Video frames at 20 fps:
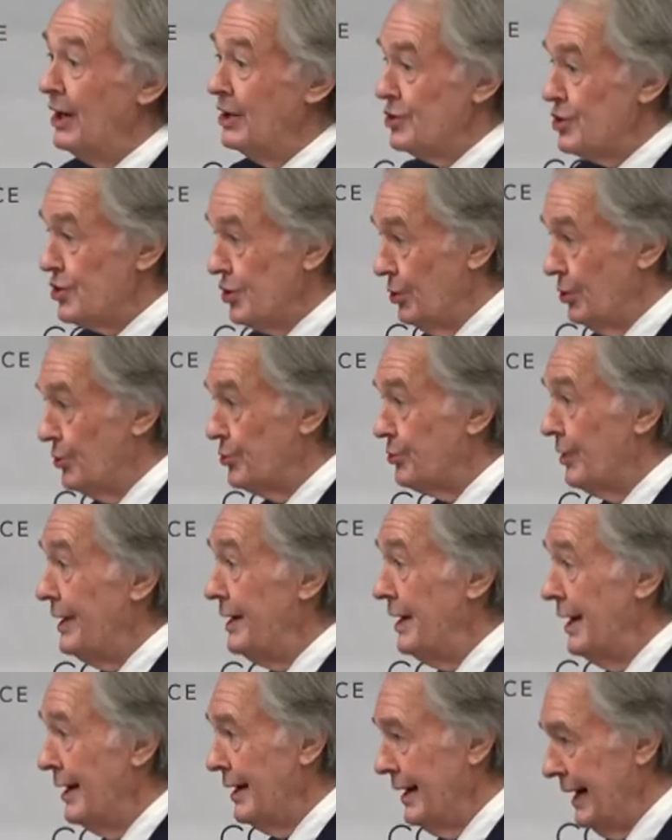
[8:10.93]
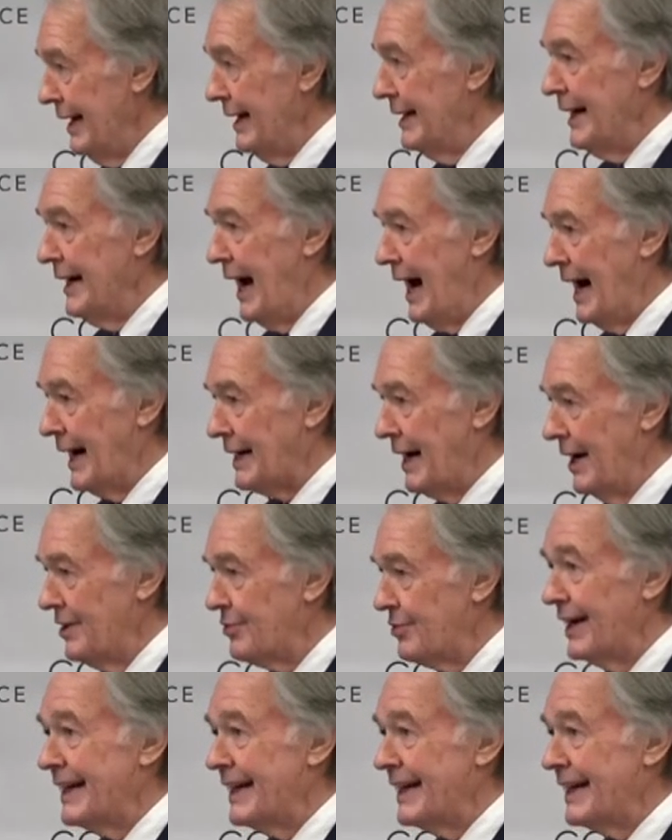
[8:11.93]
children in our country.